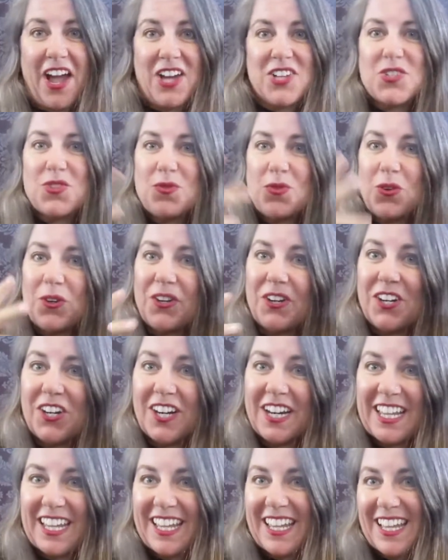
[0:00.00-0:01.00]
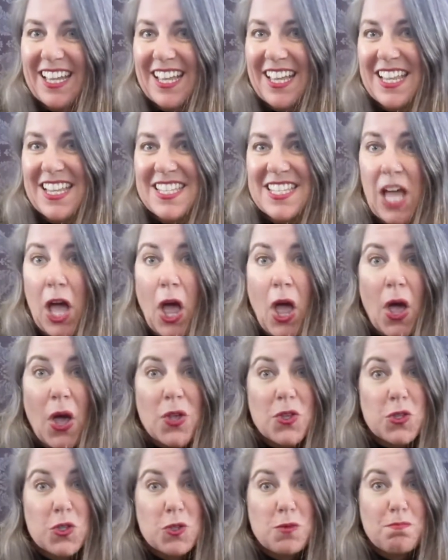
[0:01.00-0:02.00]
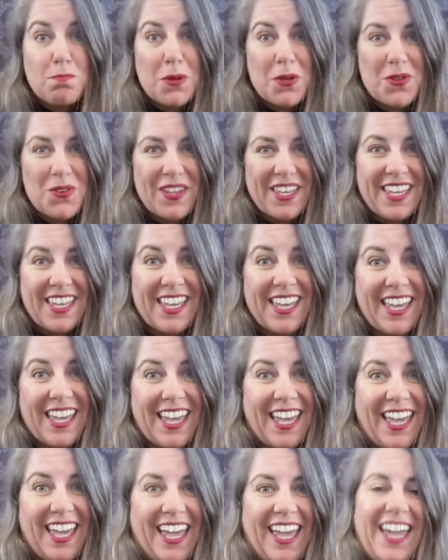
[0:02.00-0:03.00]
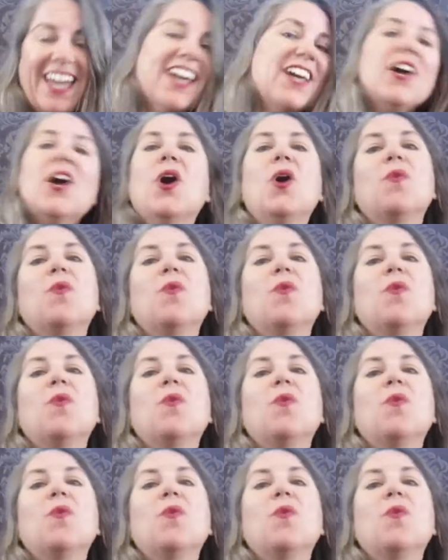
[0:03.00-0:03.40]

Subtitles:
fresh word is spooky.